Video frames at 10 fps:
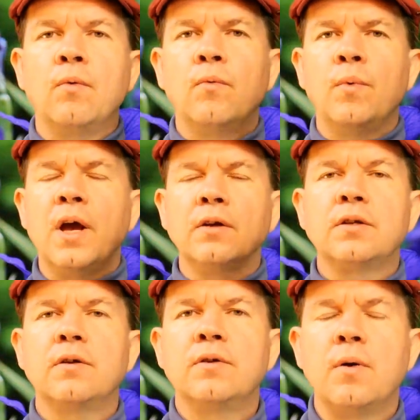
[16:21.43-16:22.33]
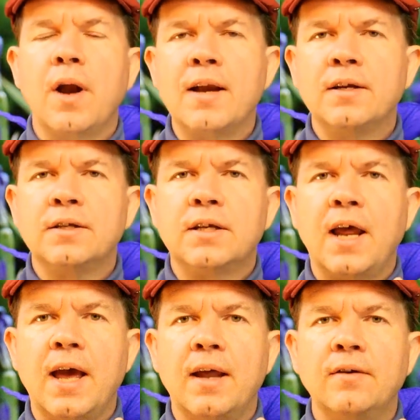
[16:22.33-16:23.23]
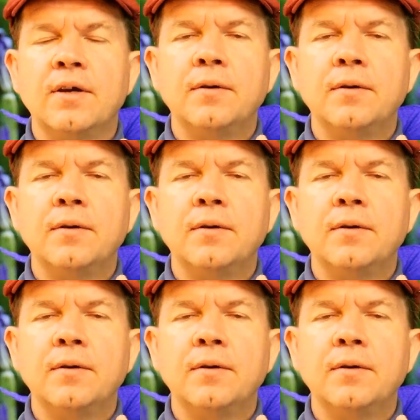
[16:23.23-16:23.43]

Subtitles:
We also don't understand